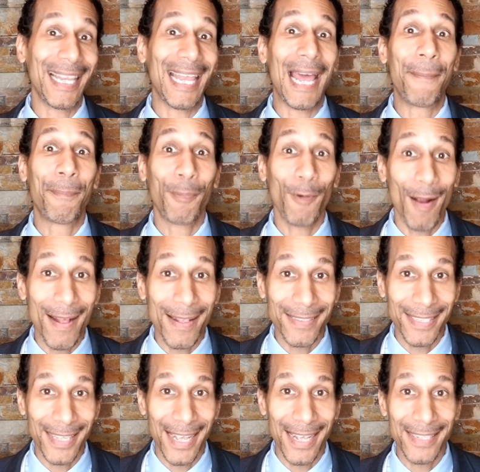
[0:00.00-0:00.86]
that
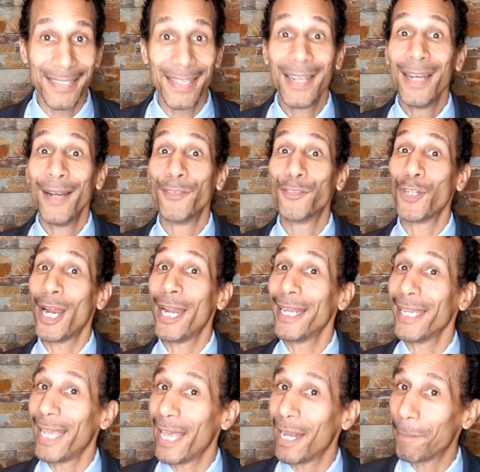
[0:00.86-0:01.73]
process of
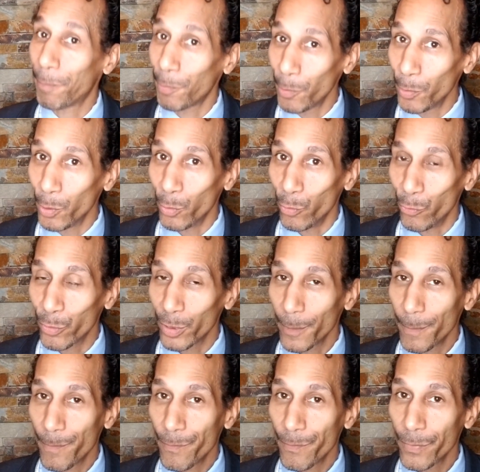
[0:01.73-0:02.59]
trying to get approved,
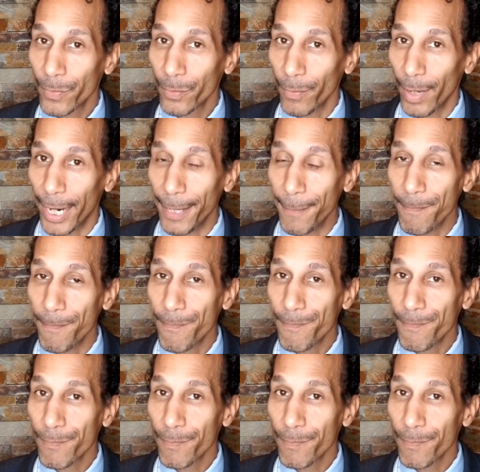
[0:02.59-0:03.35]
right?